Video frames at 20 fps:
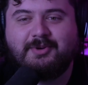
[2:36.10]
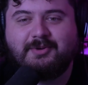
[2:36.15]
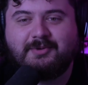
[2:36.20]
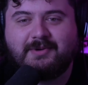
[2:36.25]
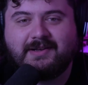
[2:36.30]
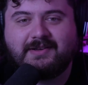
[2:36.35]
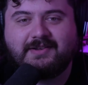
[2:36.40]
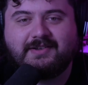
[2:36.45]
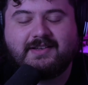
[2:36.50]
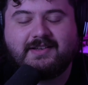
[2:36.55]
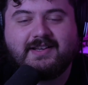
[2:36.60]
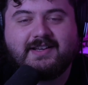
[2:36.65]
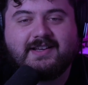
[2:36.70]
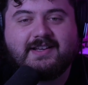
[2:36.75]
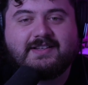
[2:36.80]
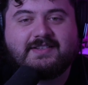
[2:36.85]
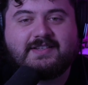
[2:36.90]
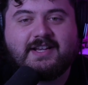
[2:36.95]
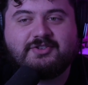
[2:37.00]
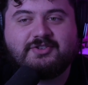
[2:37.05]
am I going to do?
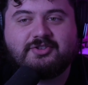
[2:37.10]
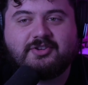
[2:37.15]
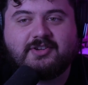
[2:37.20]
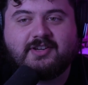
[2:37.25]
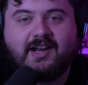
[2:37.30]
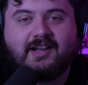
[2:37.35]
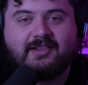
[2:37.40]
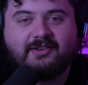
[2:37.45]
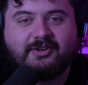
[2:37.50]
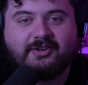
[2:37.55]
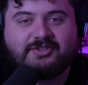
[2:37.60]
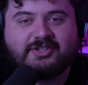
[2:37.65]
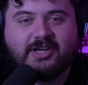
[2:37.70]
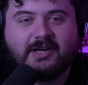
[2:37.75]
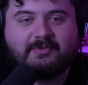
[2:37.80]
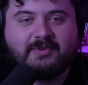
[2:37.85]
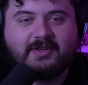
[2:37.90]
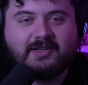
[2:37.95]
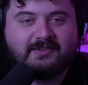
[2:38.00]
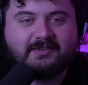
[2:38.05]
Teacher, can I learn
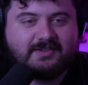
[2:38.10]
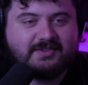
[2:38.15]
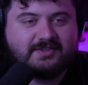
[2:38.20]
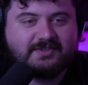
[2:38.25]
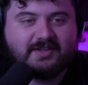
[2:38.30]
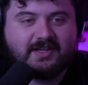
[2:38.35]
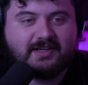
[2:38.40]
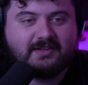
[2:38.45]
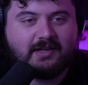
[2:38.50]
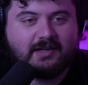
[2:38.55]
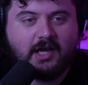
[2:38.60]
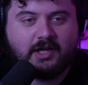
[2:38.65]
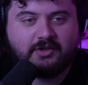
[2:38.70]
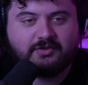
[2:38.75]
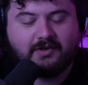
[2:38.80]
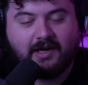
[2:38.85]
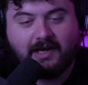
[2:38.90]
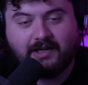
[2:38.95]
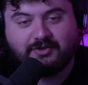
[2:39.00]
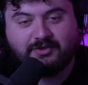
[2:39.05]
something? He's just like,
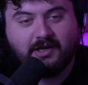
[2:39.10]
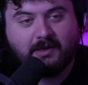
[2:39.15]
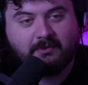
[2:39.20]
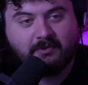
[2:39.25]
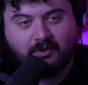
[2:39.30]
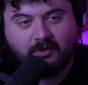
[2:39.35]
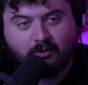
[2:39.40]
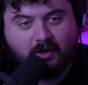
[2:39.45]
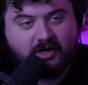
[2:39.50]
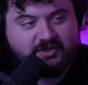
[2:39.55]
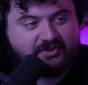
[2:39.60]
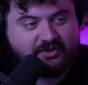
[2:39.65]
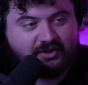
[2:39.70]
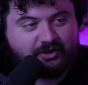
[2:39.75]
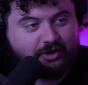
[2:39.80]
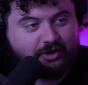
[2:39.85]
I'm the wrestling